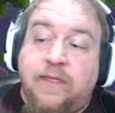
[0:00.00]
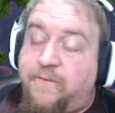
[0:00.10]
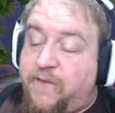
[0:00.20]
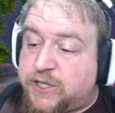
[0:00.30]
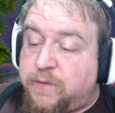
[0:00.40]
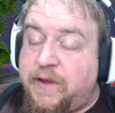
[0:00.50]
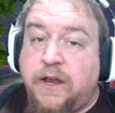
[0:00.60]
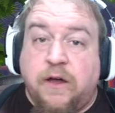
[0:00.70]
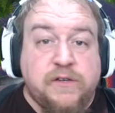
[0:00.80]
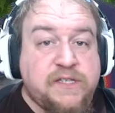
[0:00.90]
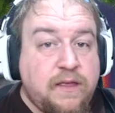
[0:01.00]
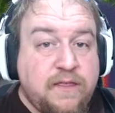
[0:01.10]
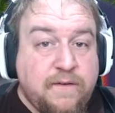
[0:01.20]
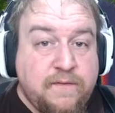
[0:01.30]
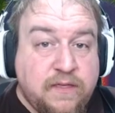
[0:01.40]
The fisherman knows
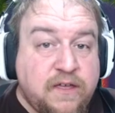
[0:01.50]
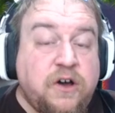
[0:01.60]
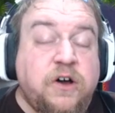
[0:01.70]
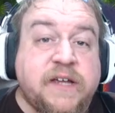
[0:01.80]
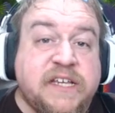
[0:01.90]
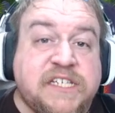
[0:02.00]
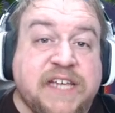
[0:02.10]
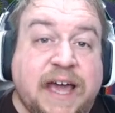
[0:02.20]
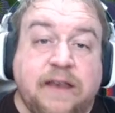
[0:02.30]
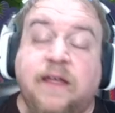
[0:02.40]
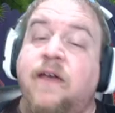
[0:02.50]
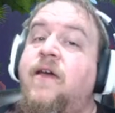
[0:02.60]
the hook is set